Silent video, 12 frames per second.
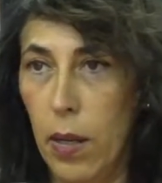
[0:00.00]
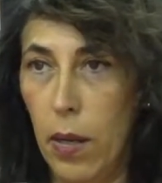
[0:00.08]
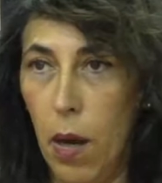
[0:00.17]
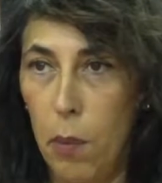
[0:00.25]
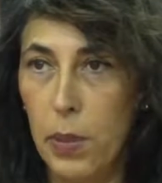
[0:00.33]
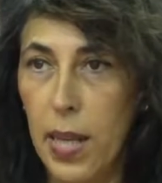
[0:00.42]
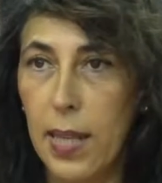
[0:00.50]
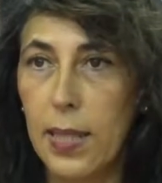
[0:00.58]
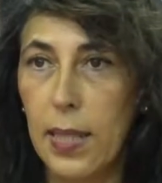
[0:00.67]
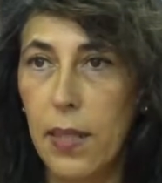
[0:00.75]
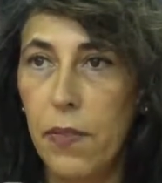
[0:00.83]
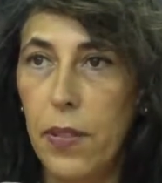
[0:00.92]

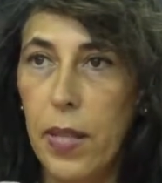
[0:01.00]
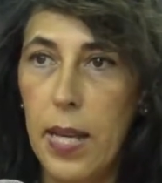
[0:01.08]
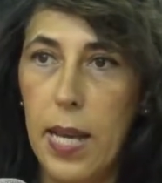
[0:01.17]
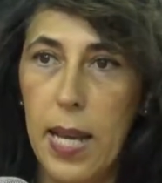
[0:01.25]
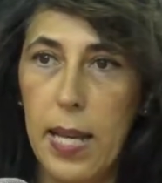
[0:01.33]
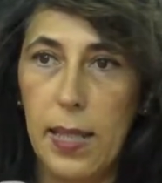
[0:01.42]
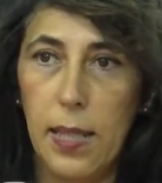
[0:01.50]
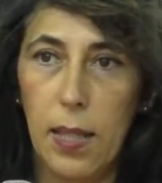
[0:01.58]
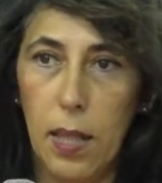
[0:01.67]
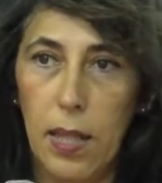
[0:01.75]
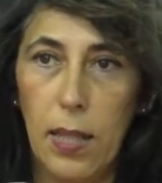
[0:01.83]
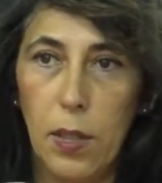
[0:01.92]
objective is
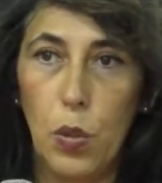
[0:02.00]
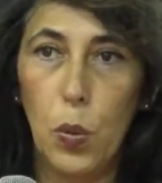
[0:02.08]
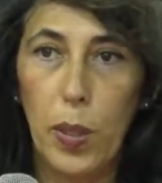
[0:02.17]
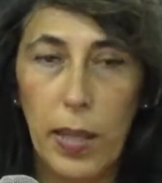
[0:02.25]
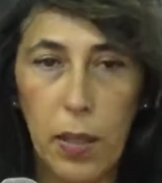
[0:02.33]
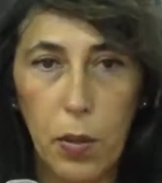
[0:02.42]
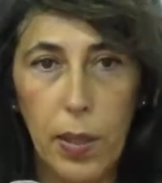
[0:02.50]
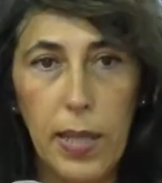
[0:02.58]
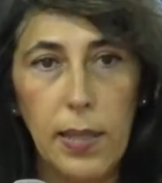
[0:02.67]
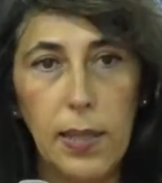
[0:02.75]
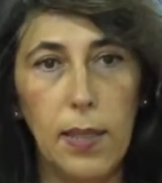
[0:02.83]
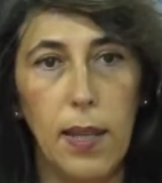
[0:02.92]
to
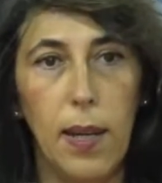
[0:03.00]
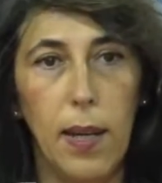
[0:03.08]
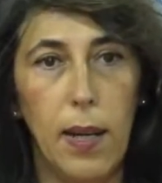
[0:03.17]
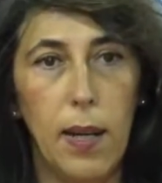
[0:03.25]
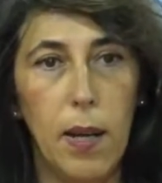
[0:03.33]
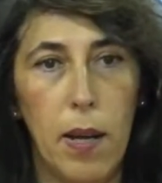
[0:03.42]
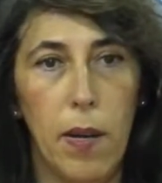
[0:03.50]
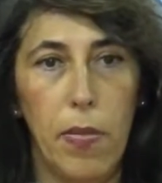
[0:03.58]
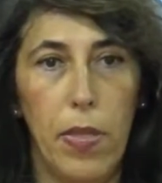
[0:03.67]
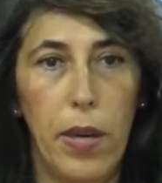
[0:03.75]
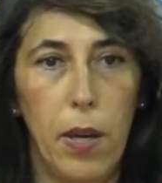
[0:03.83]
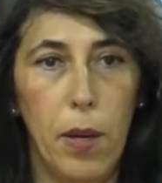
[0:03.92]
increase
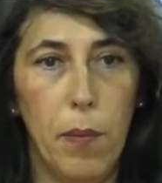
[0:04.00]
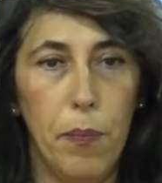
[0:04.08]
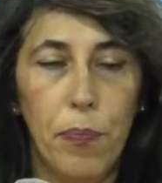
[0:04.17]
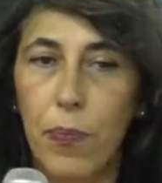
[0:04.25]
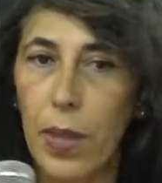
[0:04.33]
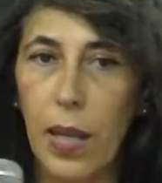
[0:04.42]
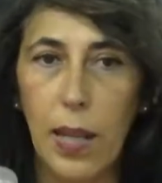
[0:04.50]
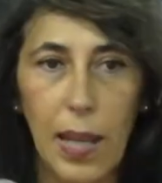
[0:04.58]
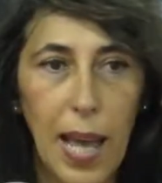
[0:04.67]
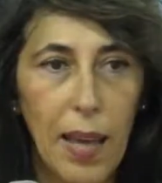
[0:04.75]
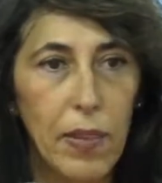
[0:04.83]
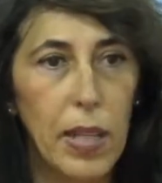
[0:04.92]
the
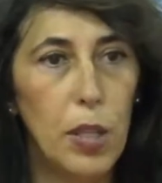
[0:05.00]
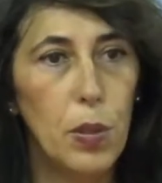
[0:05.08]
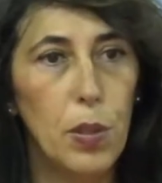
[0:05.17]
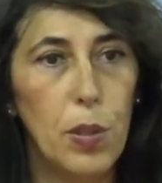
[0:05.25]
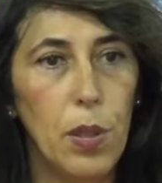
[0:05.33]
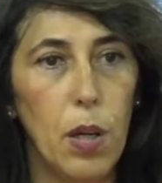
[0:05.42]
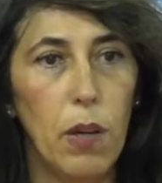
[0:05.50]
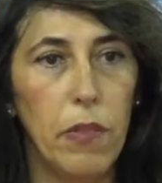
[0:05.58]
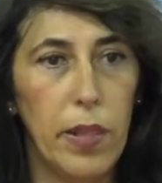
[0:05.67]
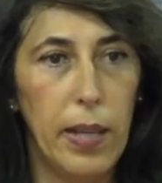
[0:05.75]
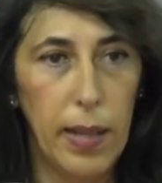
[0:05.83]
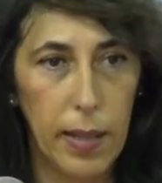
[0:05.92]
livelihood of
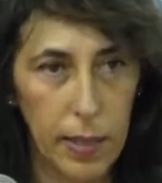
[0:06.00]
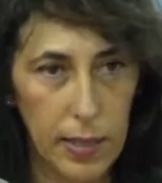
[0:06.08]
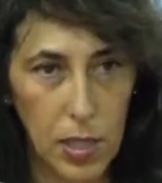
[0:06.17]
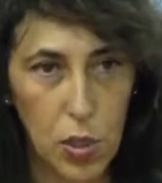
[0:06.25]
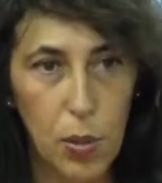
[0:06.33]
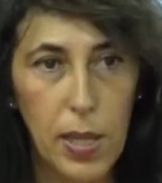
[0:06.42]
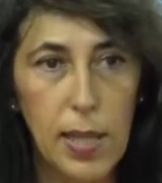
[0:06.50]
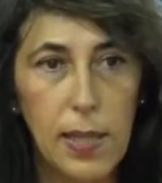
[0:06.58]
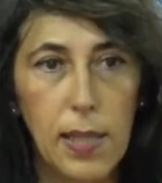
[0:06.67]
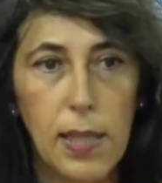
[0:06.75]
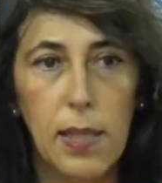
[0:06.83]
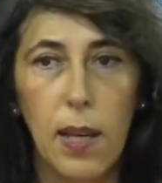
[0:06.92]
the
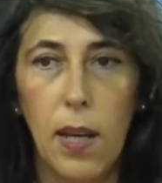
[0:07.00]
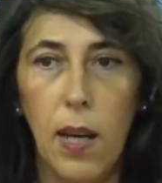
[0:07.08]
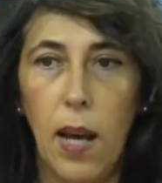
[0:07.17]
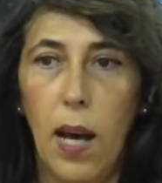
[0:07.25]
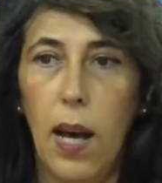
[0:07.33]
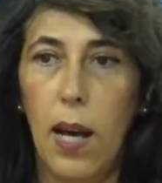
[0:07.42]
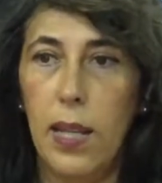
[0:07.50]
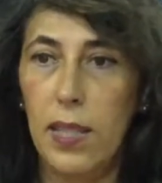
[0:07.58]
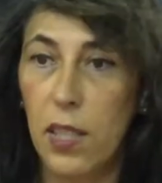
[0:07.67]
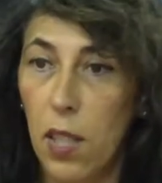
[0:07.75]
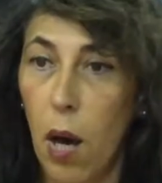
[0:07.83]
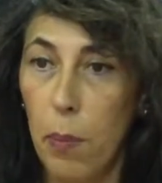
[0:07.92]
streets,
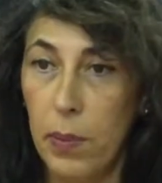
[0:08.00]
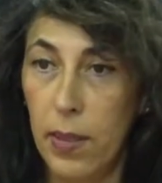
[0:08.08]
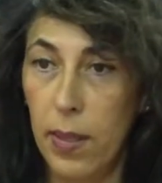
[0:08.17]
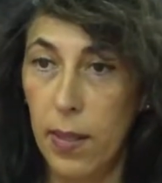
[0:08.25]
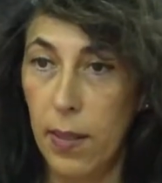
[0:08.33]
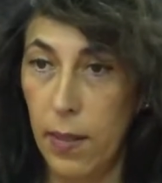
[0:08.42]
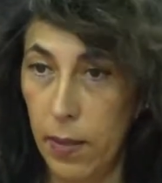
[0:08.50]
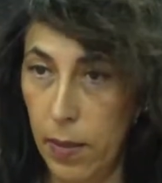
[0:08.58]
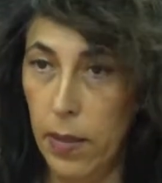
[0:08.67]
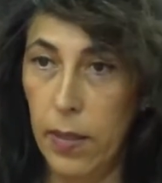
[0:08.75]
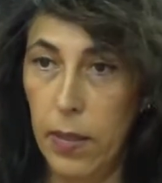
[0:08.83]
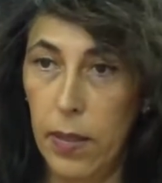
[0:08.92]
stop
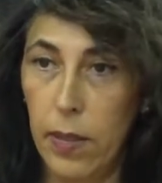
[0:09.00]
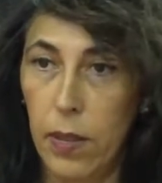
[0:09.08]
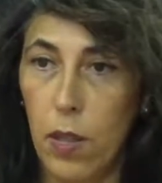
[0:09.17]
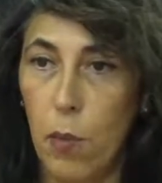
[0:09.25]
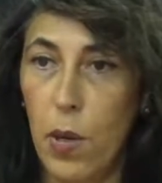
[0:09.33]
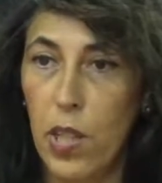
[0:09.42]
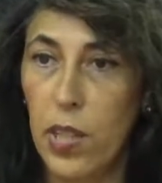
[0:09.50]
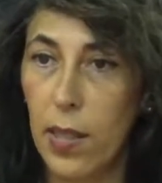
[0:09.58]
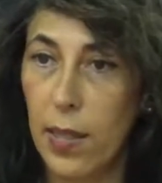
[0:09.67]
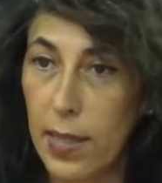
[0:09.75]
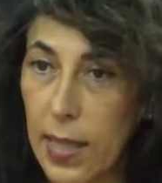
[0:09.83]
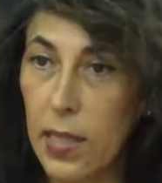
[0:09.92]
the commercial
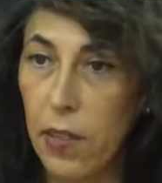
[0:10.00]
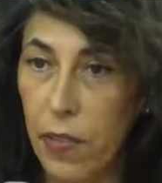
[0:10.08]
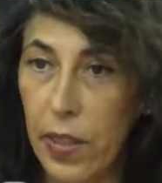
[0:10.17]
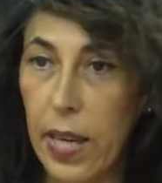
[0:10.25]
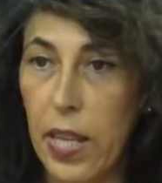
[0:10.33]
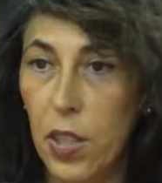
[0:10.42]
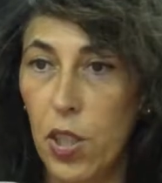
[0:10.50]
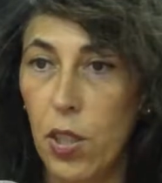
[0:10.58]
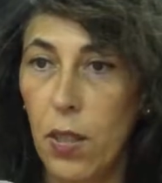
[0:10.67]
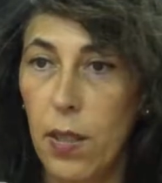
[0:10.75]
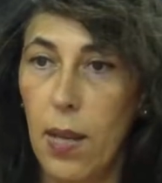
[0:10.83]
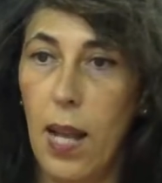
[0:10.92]

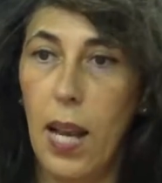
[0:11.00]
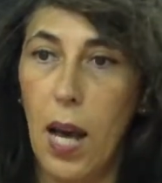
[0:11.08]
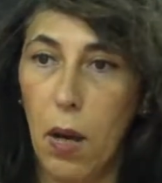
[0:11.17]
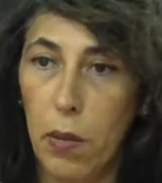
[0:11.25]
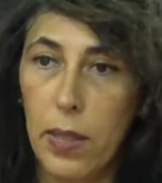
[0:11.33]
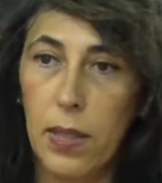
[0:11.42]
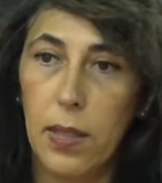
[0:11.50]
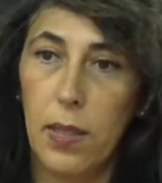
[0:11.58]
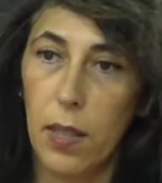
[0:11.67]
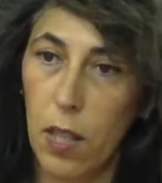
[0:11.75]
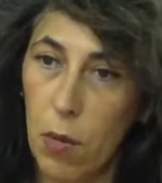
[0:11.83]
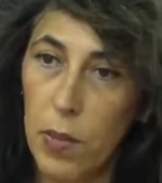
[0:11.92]
desertification, allow these
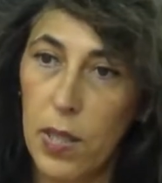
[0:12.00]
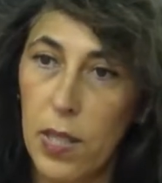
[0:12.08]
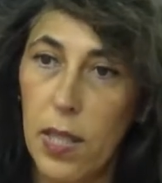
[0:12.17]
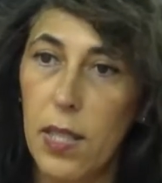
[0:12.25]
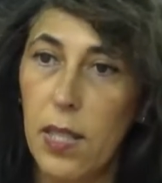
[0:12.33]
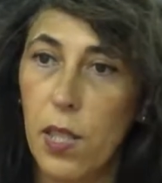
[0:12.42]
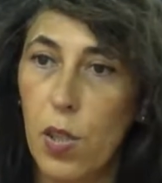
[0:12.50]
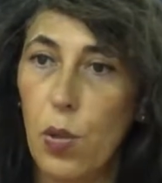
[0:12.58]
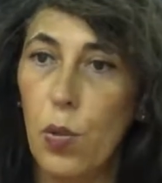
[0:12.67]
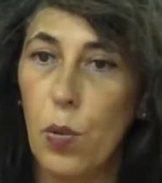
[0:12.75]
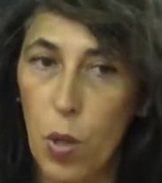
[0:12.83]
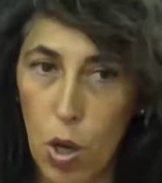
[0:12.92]
commerces
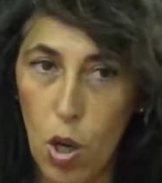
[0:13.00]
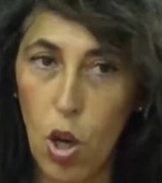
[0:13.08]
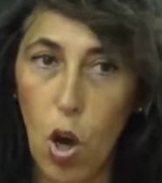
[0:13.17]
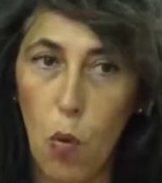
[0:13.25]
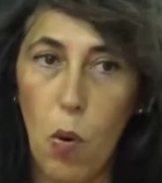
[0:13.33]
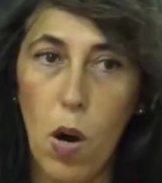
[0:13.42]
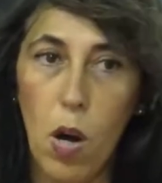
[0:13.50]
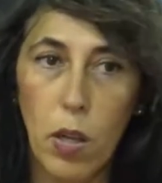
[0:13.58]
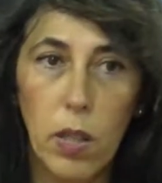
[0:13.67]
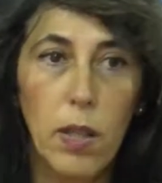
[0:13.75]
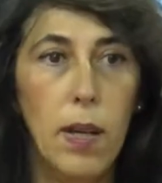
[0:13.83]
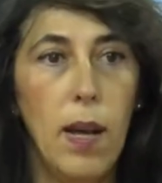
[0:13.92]
to go
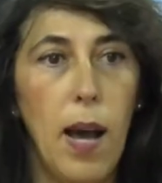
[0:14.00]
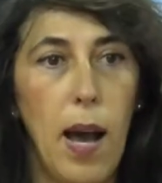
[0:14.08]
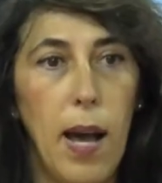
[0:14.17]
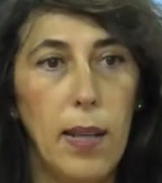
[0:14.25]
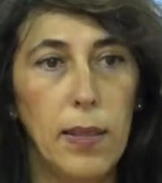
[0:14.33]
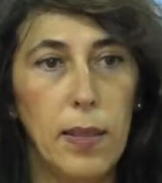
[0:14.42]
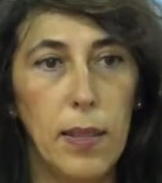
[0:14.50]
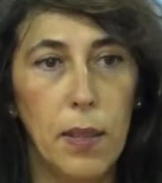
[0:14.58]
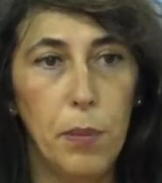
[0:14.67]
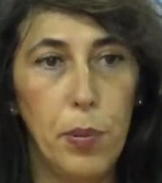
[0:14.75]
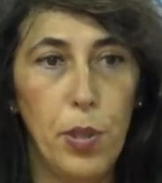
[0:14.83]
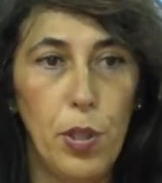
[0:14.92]
on and
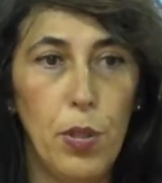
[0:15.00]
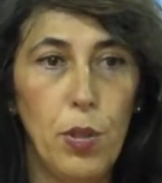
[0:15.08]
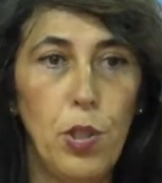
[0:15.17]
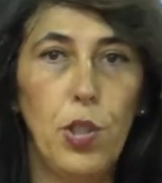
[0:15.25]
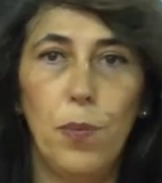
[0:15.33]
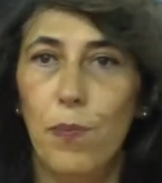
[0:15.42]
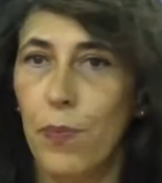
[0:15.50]
produce